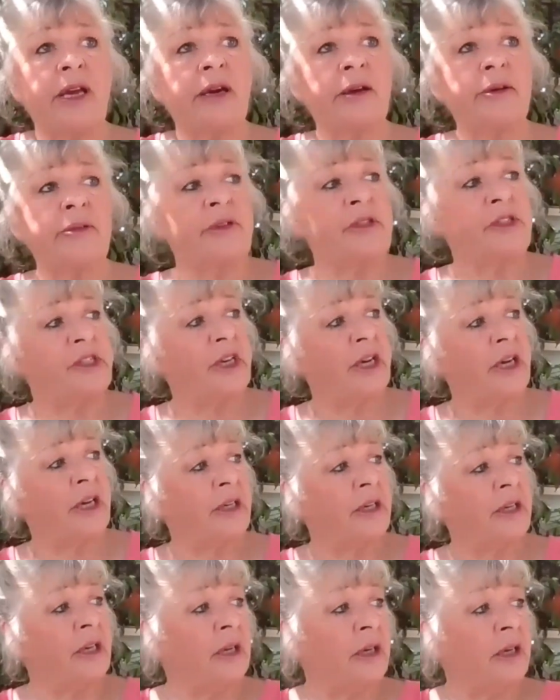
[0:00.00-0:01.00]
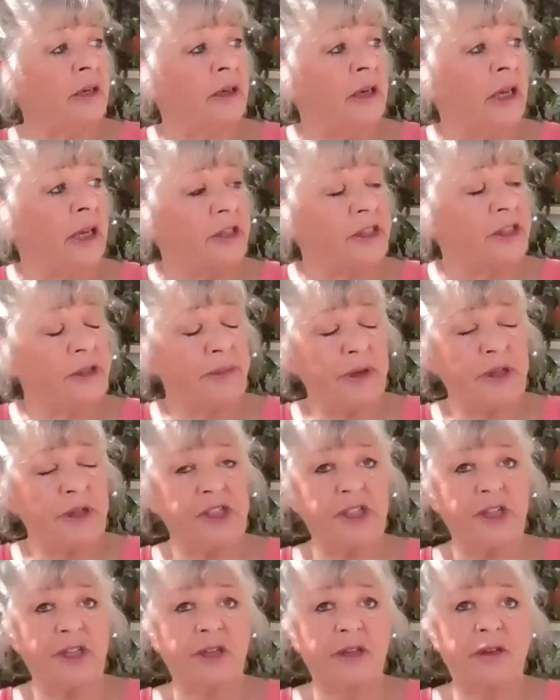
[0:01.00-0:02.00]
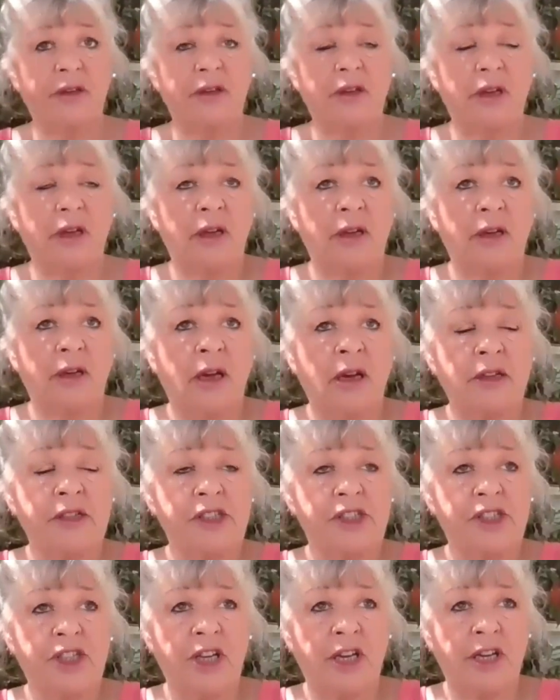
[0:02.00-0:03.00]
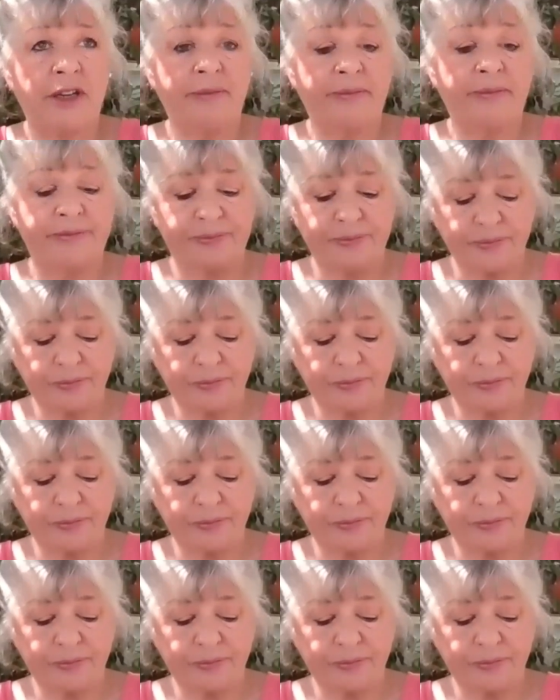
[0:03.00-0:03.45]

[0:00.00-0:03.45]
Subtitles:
I did an exhibition last year,